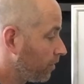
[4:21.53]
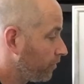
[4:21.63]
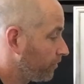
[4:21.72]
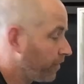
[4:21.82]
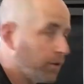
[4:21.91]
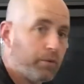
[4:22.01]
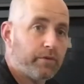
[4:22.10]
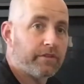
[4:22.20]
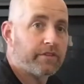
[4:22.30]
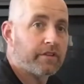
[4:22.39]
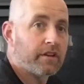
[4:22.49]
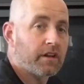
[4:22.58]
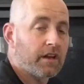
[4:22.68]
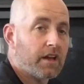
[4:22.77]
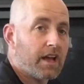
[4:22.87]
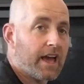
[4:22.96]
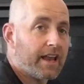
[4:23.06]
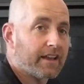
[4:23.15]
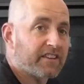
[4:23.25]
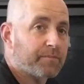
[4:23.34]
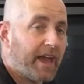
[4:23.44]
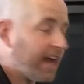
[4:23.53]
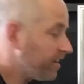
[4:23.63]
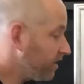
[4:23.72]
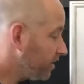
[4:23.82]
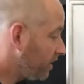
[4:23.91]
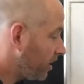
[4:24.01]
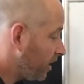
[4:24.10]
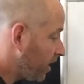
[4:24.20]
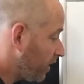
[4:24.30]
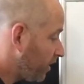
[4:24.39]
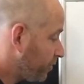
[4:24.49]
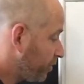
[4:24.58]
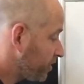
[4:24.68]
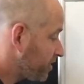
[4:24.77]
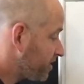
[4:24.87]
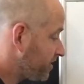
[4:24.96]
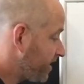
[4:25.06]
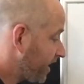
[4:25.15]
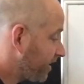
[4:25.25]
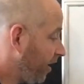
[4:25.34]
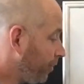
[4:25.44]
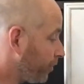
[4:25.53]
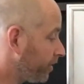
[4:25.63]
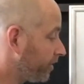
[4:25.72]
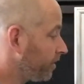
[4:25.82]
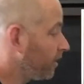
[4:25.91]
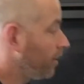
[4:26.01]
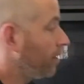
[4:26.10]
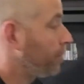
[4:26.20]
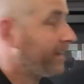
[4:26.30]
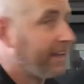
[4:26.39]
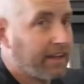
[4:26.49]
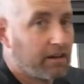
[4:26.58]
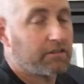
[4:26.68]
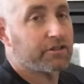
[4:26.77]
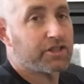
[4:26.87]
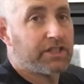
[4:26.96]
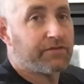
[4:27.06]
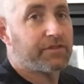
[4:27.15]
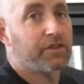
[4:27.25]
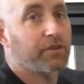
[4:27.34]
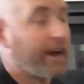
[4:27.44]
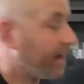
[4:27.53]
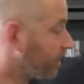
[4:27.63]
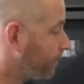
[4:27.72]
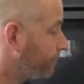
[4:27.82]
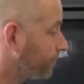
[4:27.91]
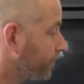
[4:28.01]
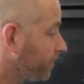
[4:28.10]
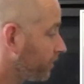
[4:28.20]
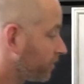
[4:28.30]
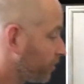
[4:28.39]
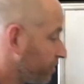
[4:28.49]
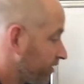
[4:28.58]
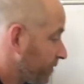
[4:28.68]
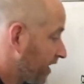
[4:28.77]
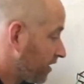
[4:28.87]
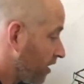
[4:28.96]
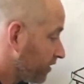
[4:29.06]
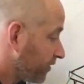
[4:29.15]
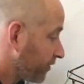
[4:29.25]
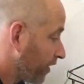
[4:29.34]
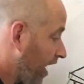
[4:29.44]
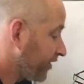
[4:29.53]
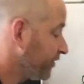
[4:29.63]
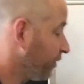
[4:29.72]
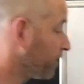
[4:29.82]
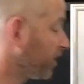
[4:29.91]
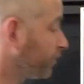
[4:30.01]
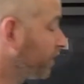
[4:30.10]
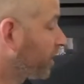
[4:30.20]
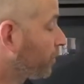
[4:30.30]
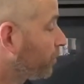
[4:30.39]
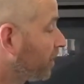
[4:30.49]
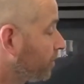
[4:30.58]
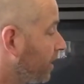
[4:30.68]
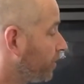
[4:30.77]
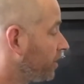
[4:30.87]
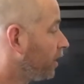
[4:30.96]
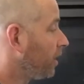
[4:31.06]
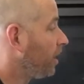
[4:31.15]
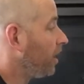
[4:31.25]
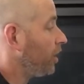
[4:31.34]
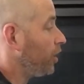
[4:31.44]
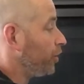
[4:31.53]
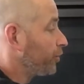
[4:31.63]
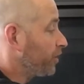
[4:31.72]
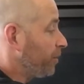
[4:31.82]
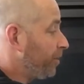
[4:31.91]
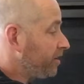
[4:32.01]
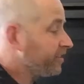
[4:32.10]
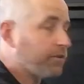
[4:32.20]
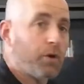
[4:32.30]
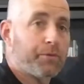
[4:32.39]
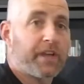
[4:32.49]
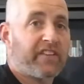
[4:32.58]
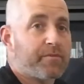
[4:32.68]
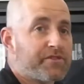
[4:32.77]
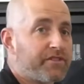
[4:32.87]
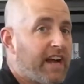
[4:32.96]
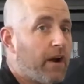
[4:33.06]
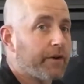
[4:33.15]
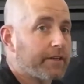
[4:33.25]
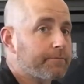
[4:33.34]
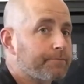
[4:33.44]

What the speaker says: froze and expanded, it pushed the deck upward, making it all shift and crack. So there's something called frost footings we got to worry about. So we're going to build this whole thing for Mr. Downing